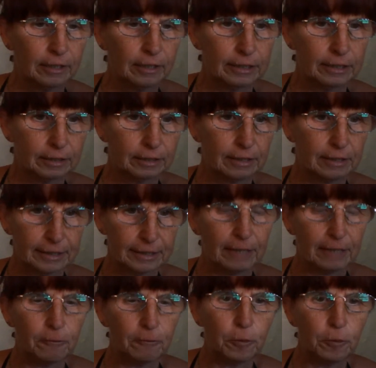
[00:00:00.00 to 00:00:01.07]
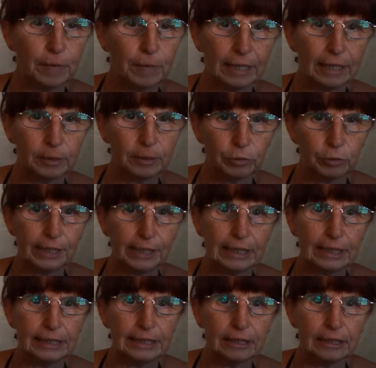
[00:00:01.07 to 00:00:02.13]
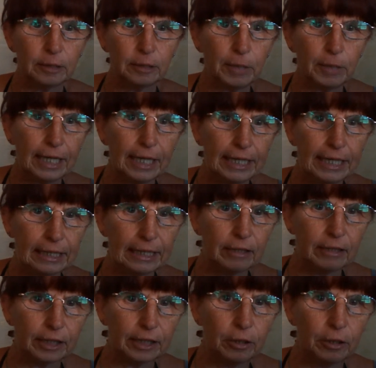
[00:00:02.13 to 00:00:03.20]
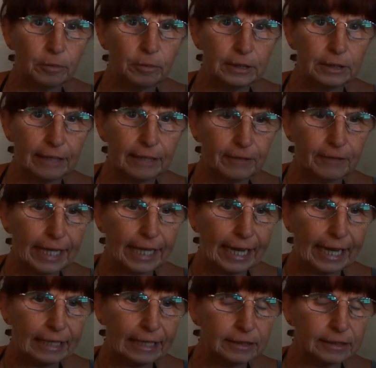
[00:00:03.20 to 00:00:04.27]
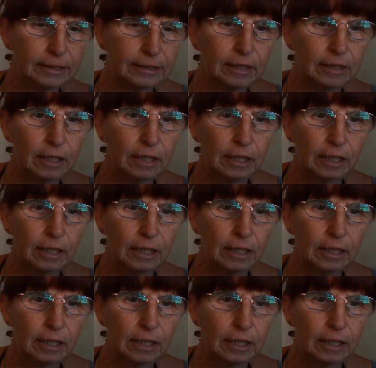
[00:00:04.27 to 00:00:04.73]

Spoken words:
it's the same format to bring these into play like you would have a guest.